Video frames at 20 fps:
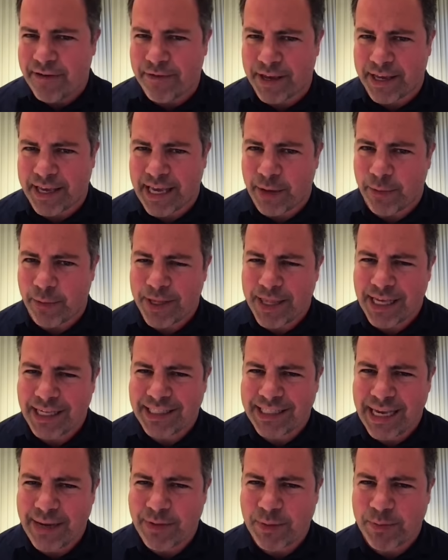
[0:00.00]
Vicky, where they
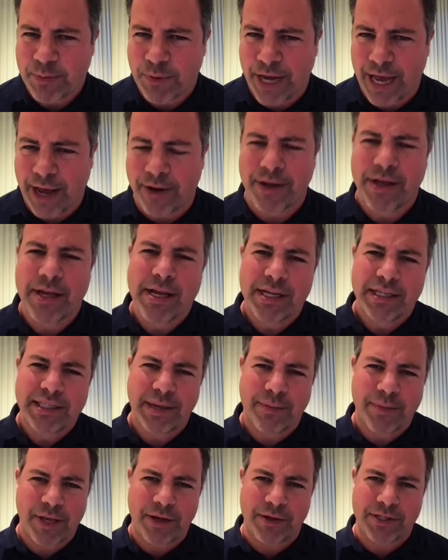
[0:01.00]
seem to put out
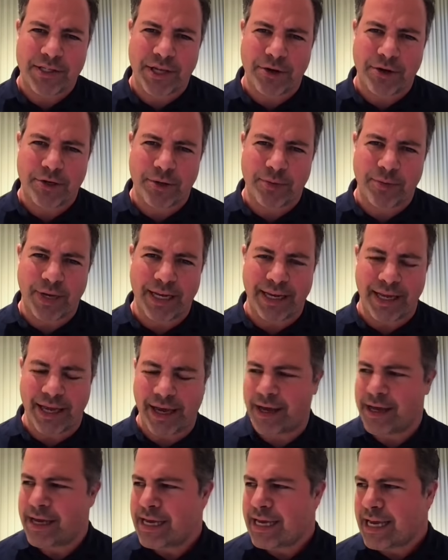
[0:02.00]
something on social
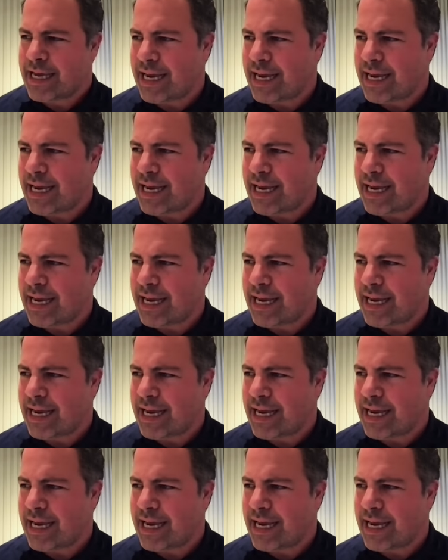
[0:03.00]
media